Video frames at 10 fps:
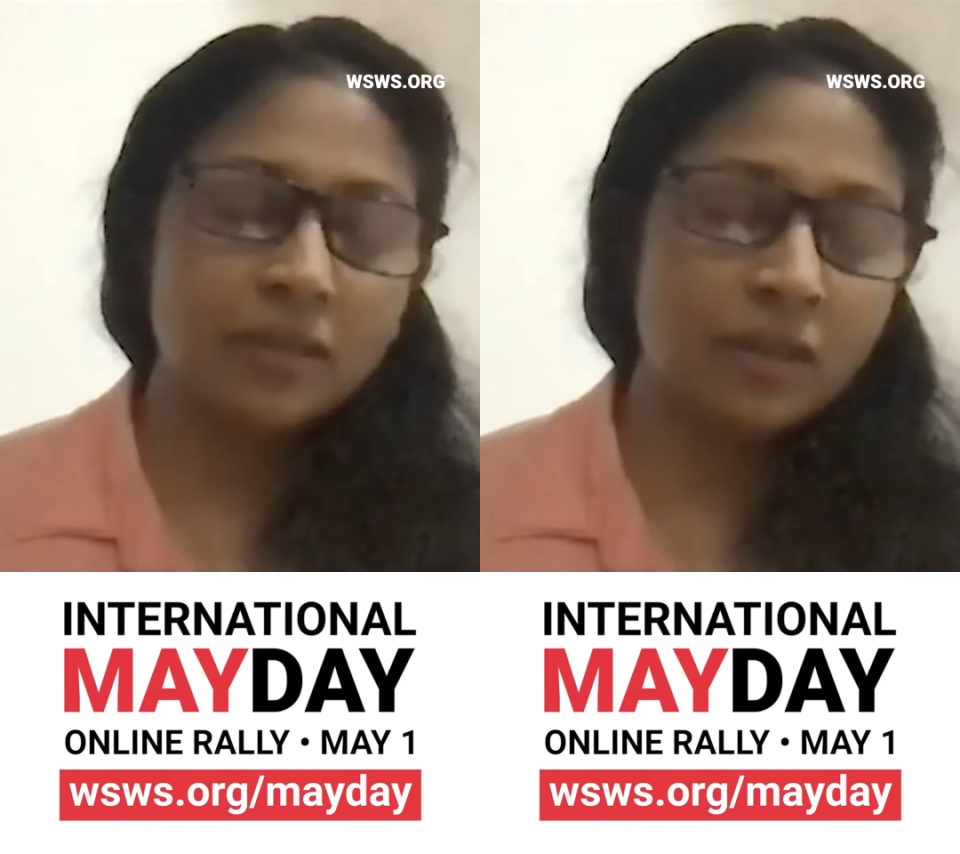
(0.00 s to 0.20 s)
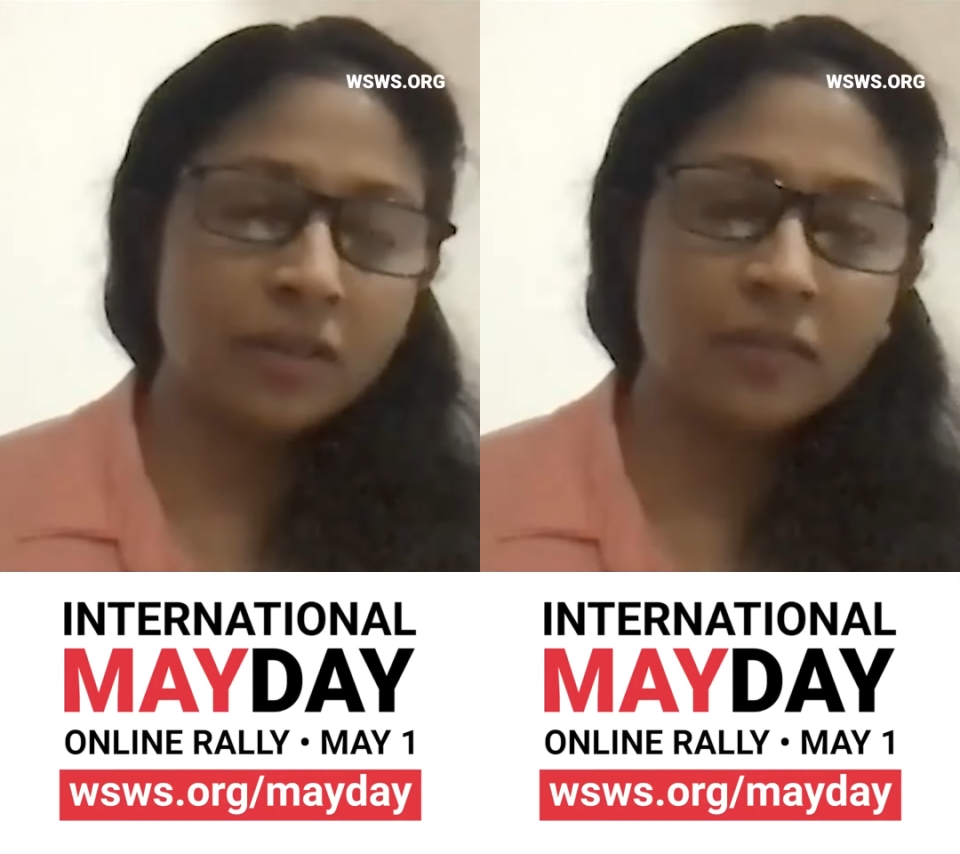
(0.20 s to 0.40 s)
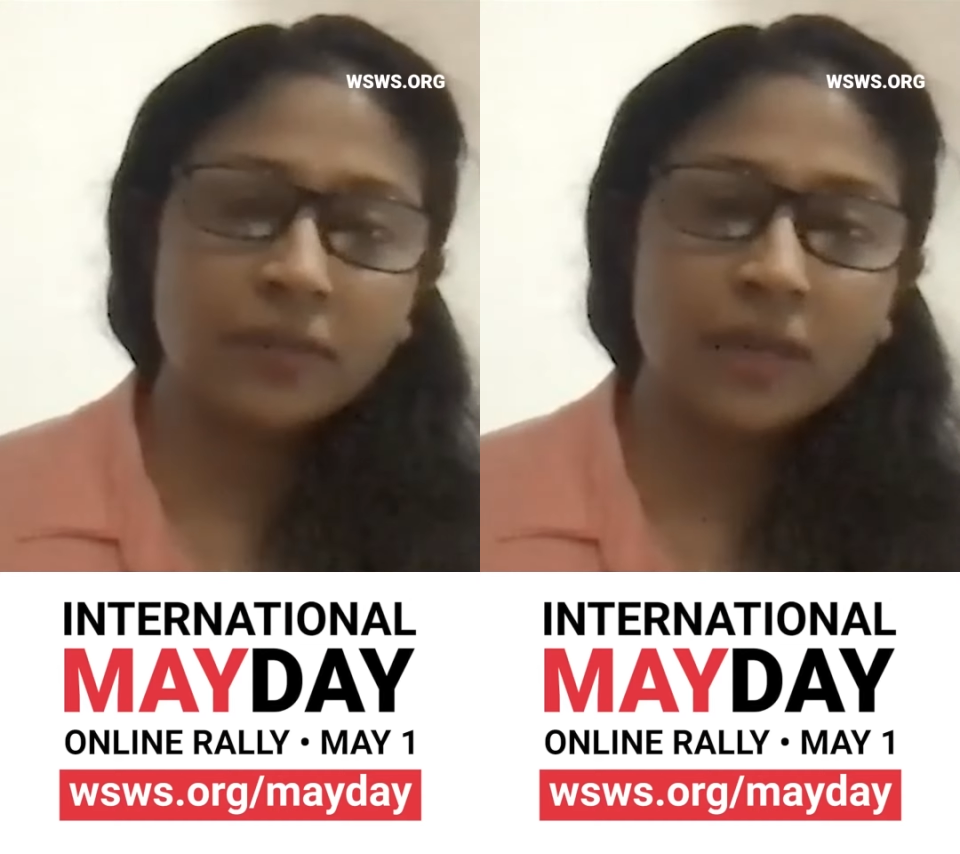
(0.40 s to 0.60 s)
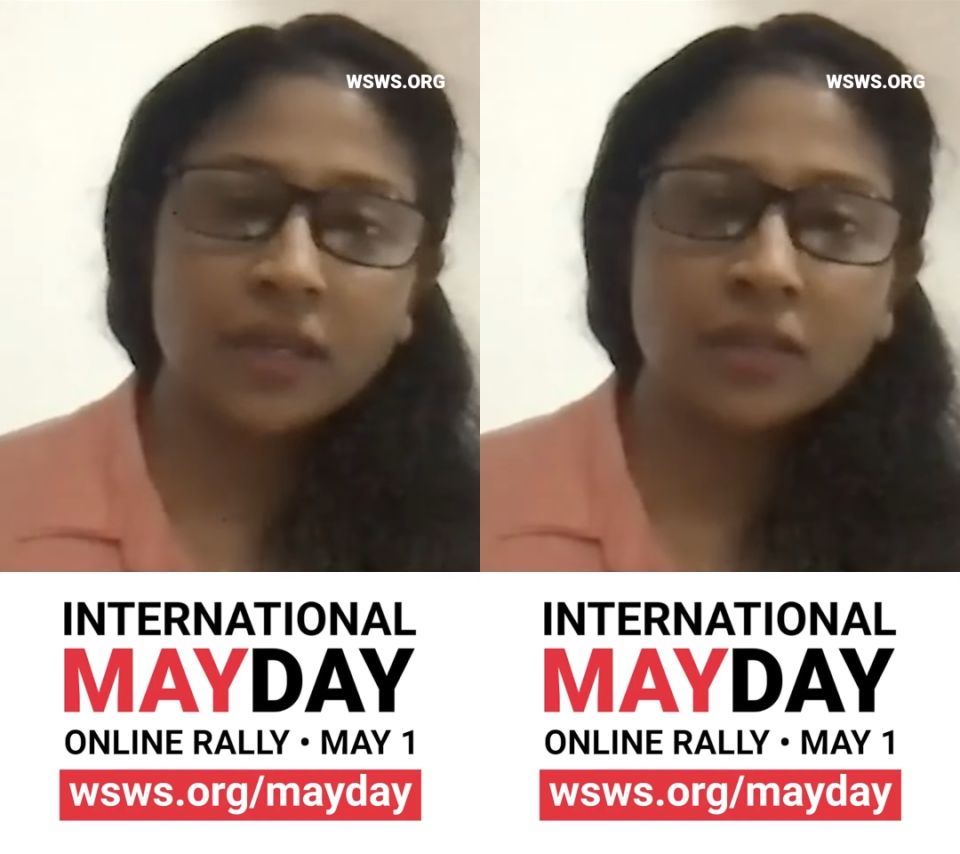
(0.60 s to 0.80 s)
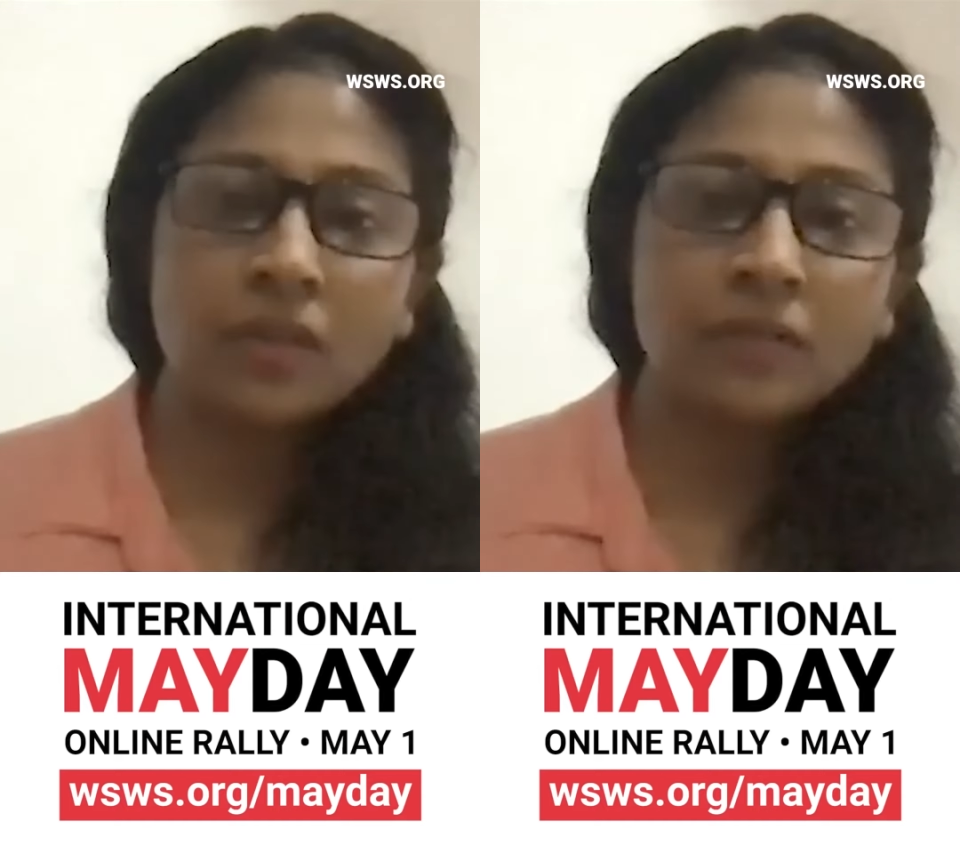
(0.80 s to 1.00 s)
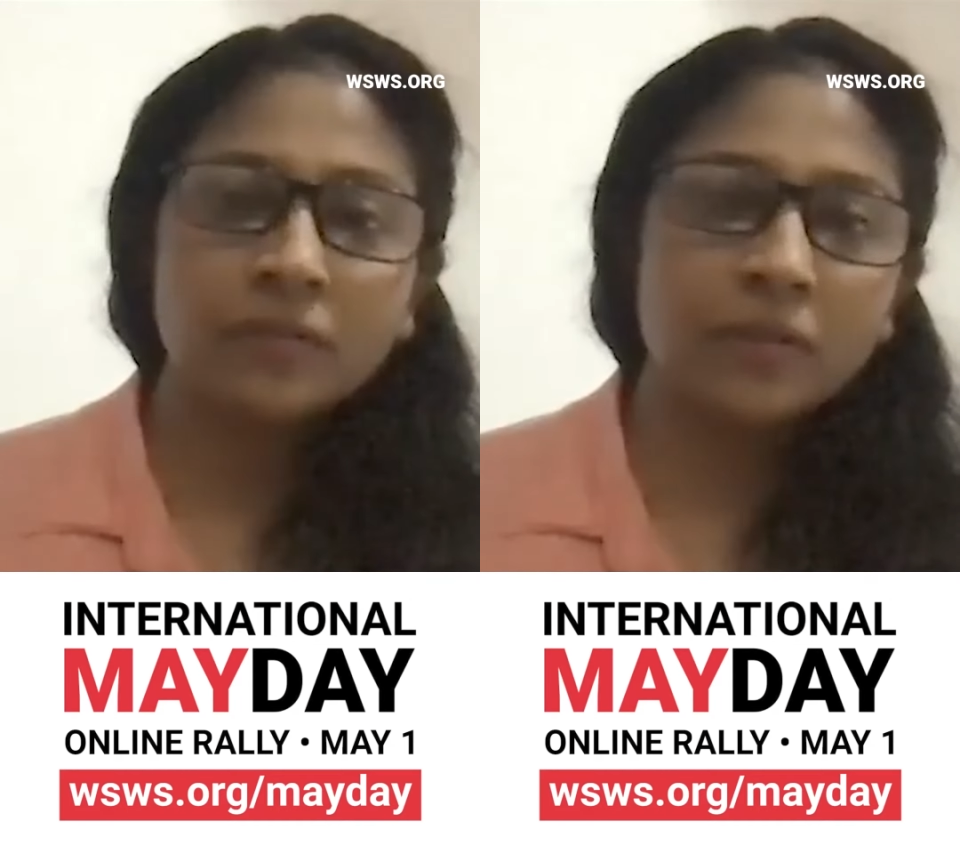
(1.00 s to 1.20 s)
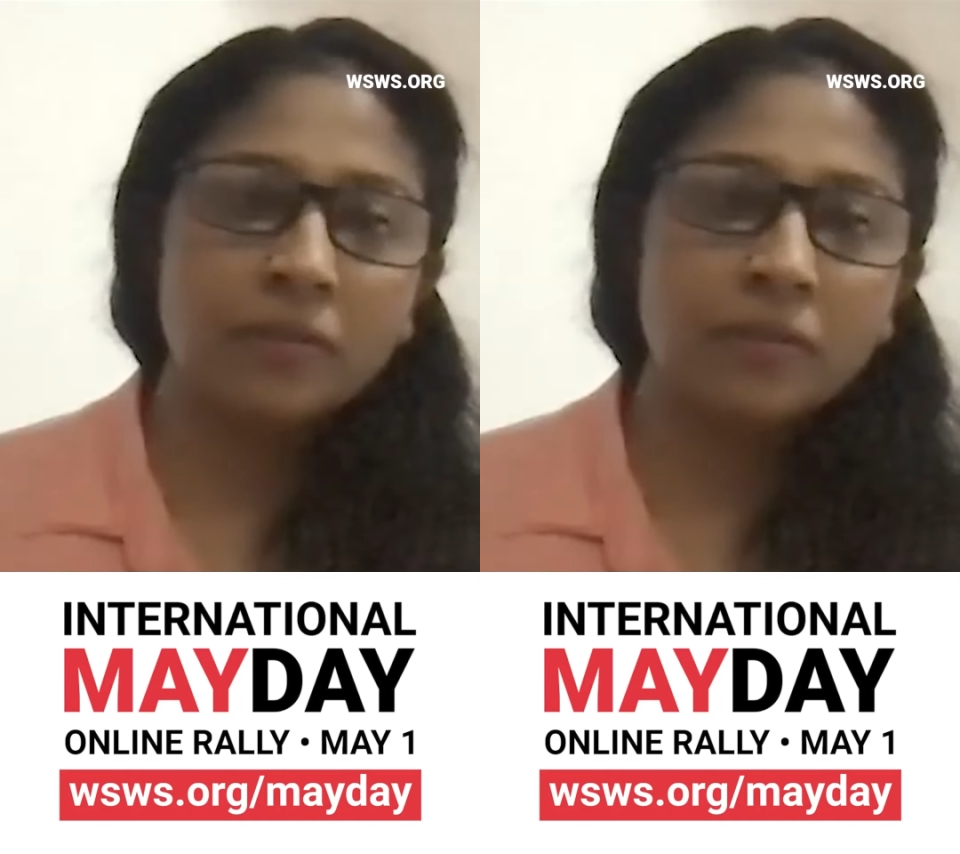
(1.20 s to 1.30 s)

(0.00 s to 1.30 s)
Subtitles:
lot of cutoff of